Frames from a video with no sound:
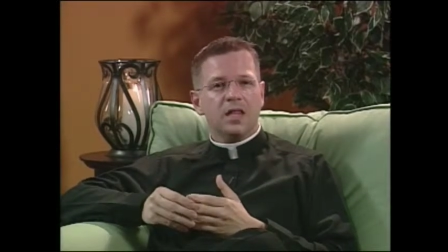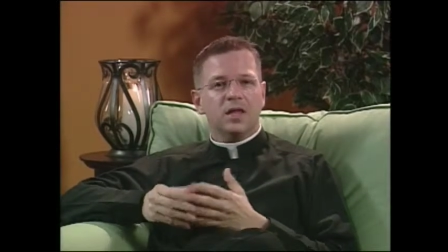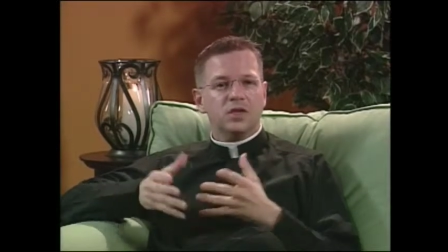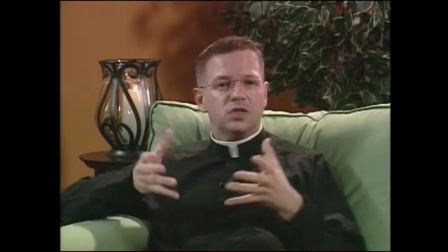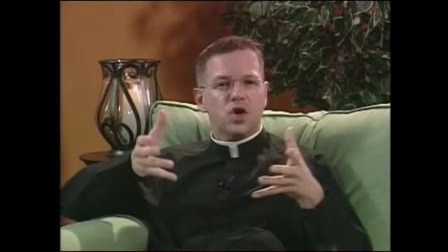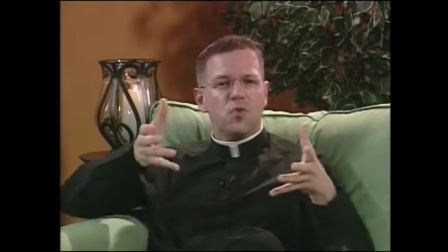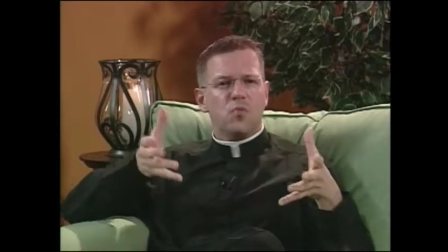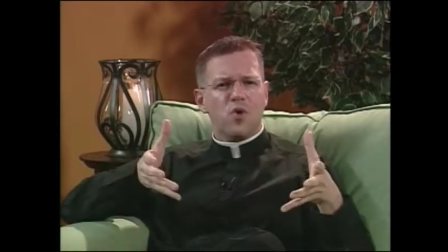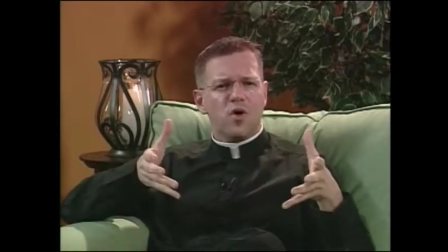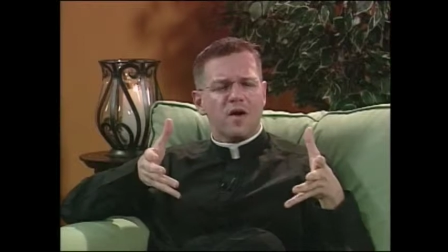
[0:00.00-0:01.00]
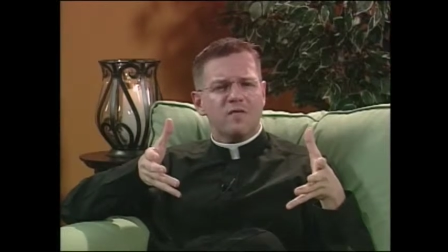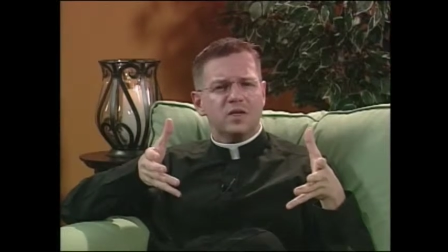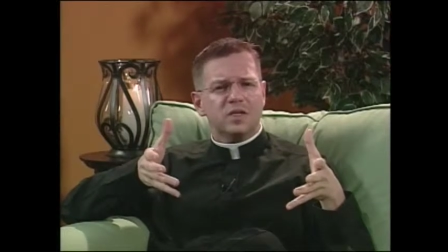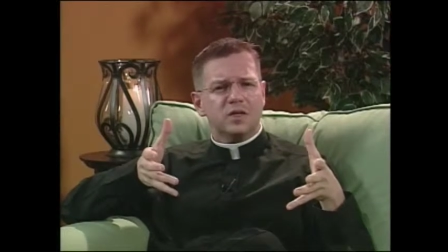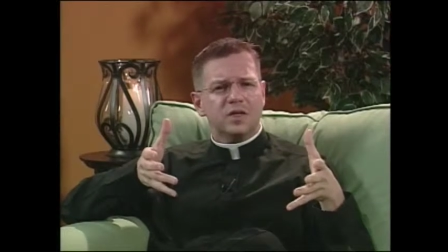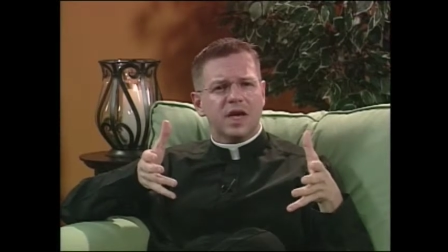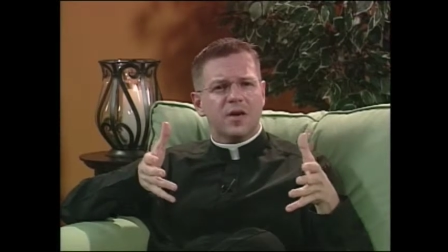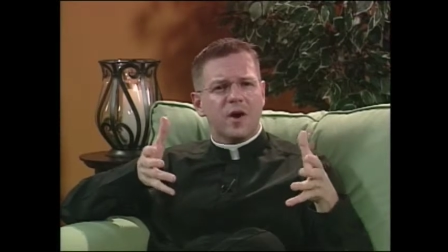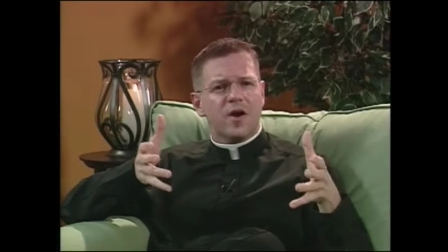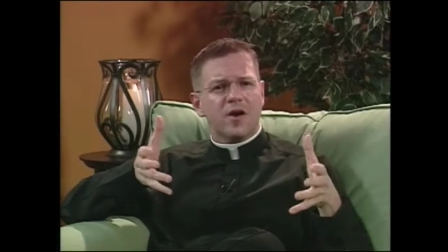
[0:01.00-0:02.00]
let us know more every single
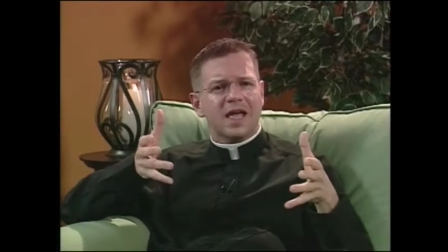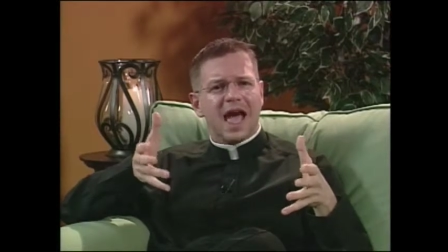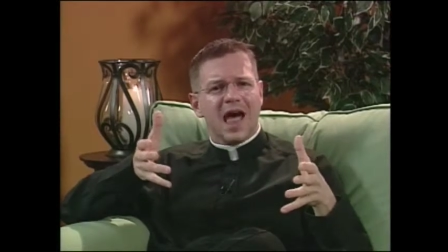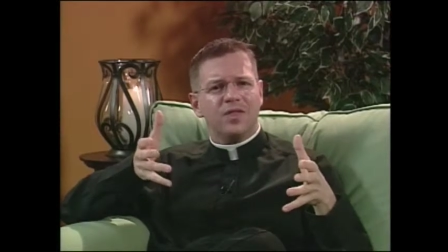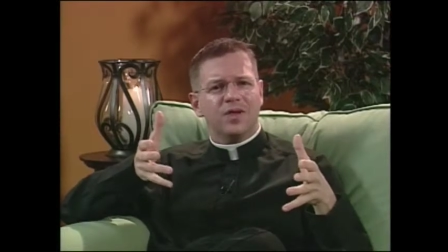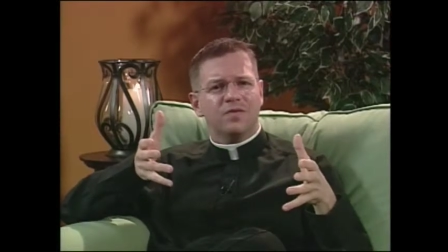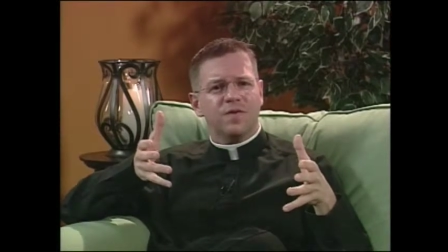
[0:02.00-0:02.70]
day about our Catholic